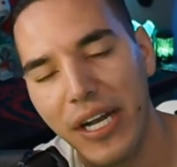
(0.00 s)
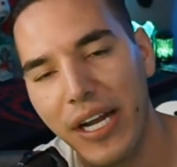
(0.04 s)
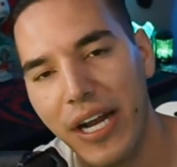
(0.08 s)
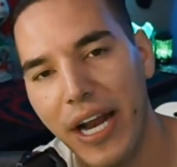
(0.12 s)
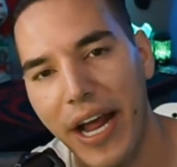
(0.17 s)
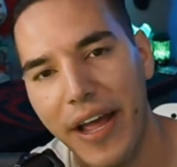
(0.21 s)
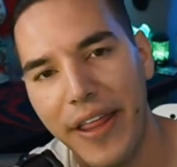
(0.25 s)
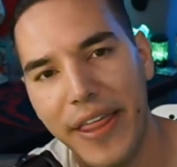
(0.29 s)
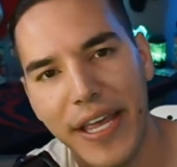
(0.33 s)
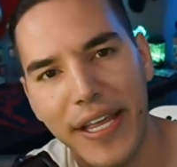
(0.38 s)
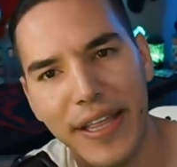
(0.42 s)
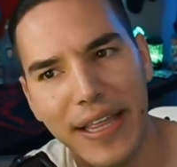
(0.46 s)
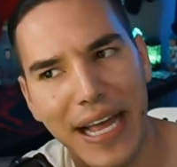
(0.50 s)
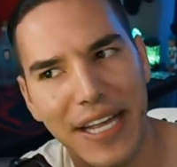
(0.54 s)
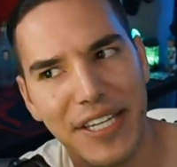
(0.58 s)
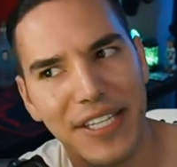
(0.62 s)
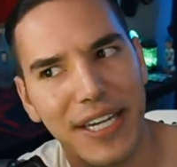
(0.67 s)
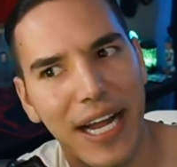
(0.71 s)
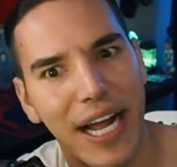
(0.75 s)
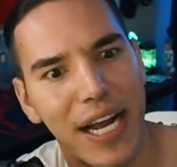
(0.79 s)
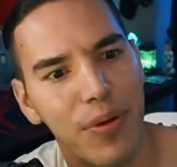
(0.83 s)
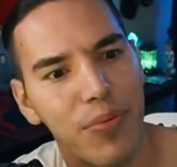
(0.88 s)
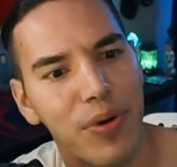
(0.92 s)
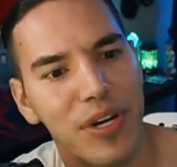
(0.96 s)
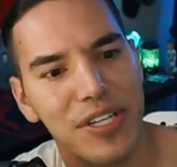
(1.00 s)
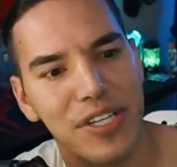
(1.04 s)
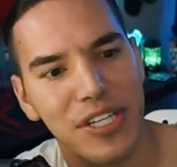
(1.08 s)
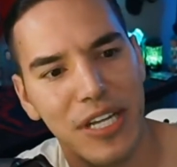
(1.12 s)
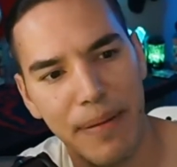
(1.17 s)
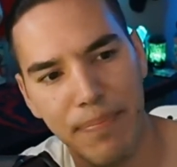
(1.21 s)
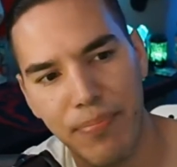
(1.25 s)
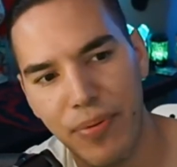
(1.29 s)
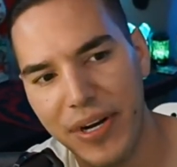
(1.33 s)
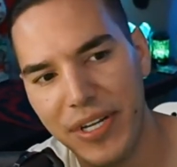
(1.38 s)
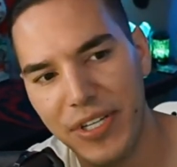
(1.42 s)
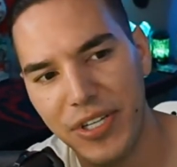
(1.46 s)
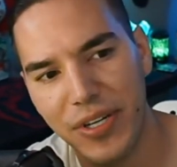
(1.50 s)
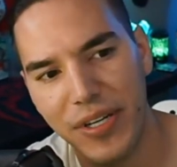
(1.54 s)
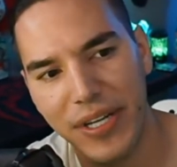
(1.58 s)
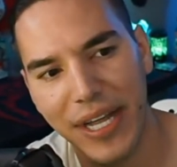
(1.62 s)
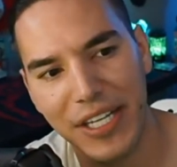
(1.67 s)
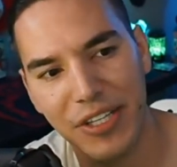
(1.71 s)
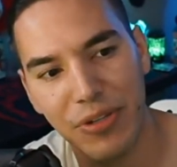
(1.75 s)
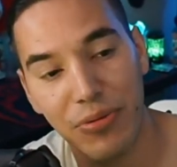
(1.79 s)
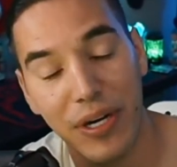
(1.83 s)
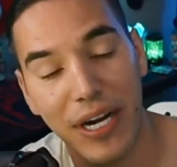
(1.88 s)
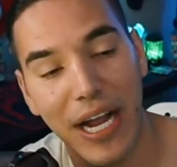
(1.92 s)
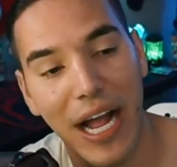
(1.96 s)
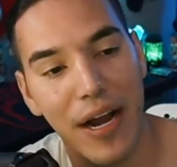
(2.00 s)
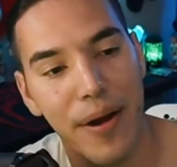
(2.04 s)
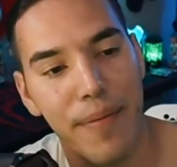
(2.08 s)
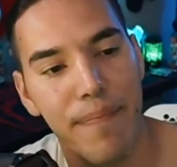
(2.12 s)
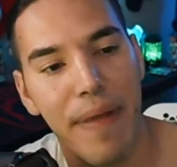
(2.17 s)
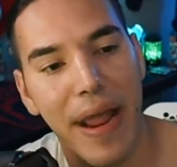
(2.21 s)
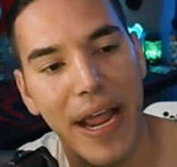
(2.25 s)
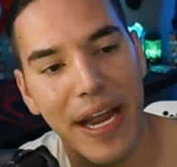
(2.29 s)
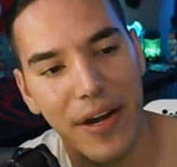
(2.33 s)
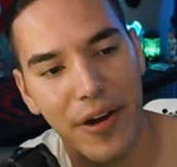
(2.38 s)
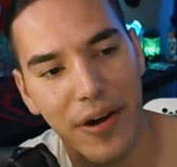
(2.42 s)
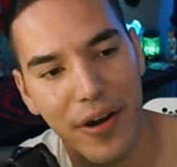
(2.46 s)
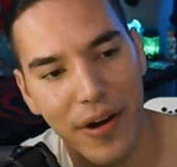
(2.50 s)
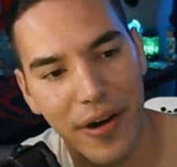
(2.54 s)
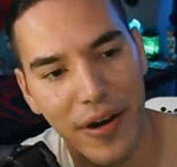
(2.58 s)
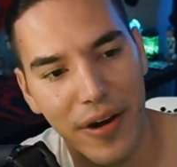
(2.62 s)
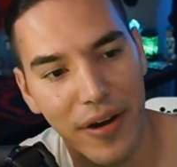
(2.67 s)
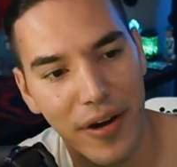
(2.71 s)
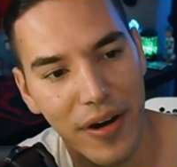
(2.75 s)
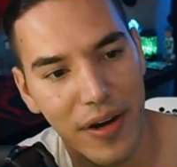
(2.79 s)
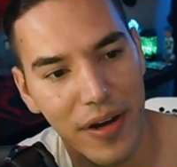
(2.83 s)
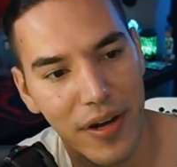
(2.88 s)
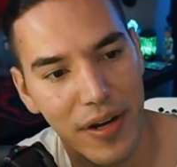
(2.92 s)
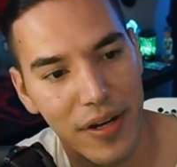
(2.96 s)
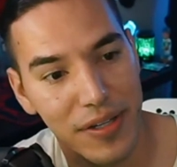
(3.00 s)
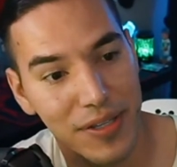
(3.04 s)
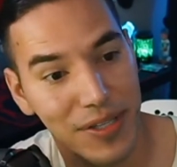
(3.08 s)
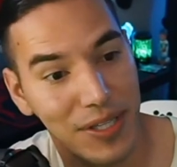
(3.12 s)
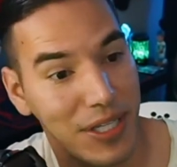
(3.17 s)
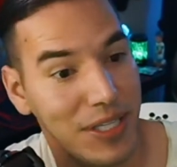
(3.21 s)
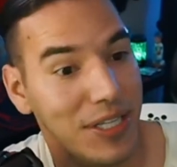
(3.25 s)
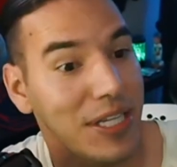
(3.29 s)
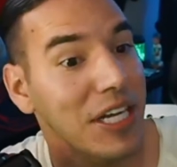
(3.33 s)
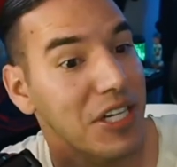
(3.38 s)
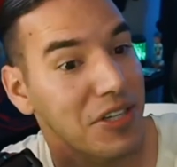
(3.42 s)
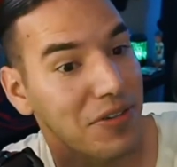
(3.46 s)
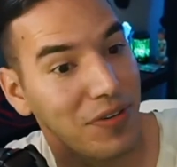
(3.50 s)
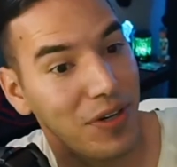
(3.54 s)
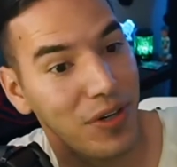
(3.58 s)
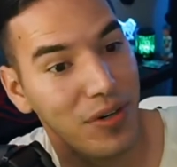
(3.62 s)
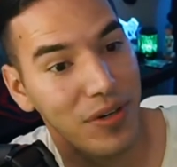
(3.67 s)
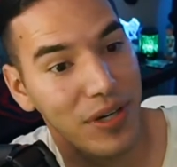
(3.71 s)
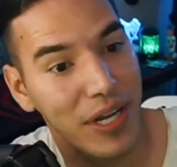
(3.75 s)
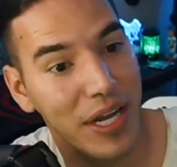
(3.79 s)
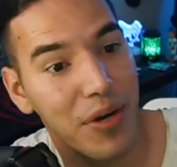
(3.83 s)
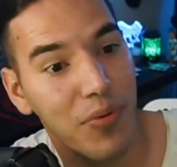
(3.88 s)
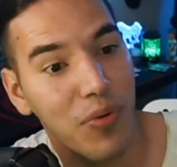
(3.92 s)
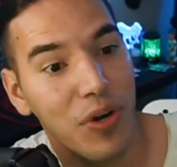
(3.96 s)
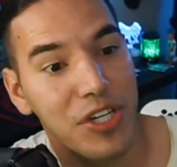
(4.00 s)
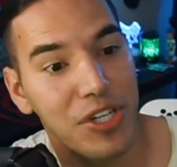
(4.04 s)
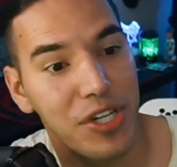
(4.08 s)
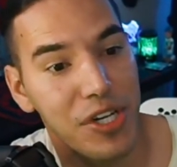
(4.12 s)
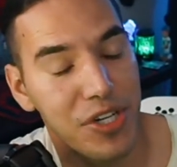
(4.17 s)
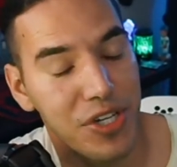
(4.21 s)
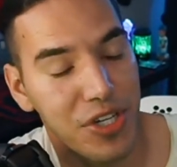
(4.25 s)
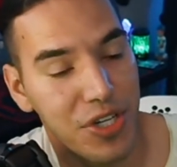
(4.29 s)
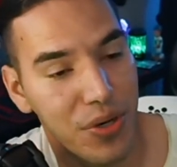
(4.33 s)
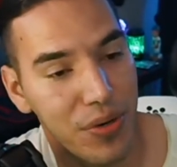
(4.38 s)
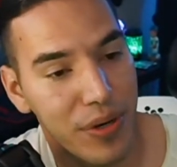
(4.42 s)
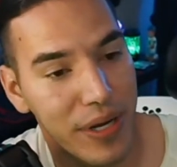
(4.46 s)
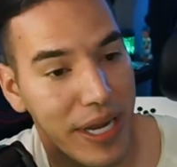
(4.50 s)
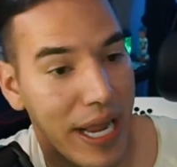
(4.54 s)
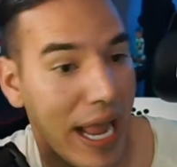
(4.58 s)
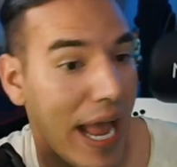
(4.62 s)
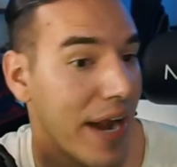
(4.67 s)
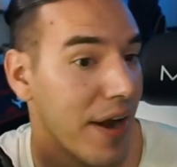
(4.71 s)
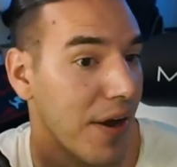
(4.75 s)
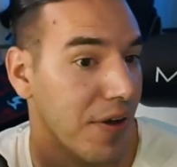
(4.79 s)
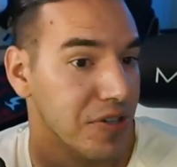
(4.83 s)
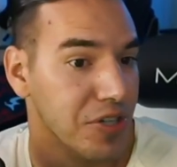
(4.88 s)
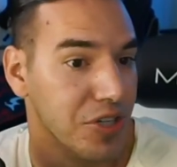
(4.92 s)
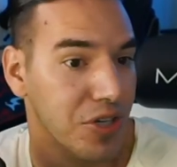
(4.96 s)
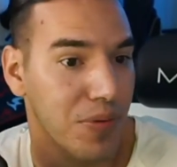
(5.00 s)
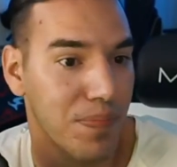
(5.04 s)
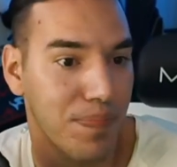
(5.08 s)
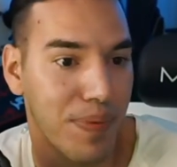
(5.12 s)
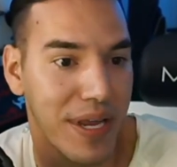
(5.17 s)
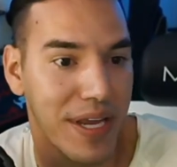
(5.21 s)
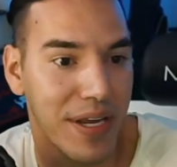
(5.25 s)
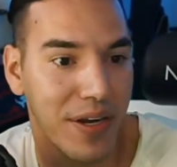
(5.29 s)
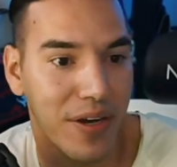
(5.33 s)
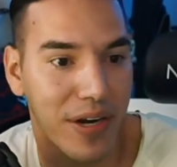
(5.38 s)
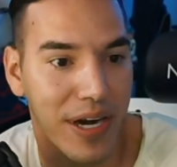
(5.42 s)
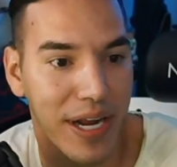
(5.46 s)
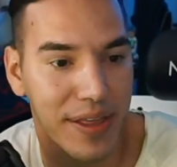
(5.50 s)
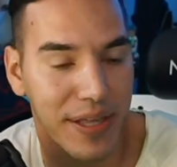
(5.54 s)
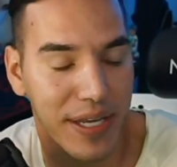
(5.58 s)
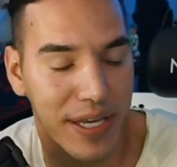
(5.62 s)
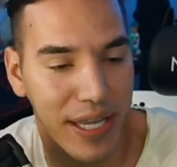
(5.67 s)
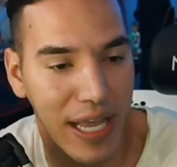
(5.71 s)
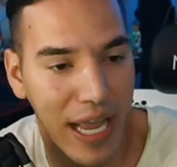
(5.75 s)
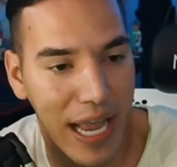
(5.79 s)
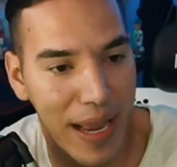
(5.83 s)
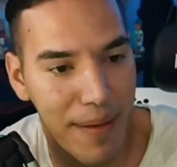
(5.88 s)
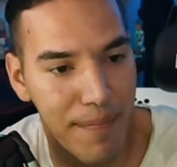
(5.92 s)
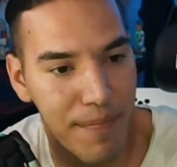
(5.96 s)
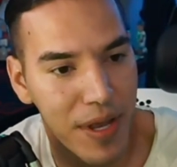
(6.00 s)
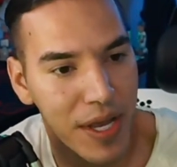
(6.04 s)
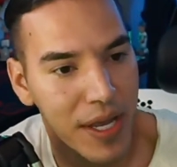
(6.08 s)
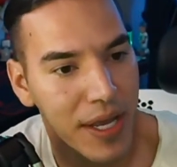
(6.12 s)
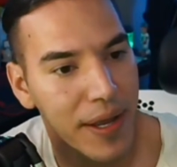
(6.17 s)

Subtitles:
I think that's kind of what separates her, and that's what kind of made her successful in what she's doing, and also being good at the game.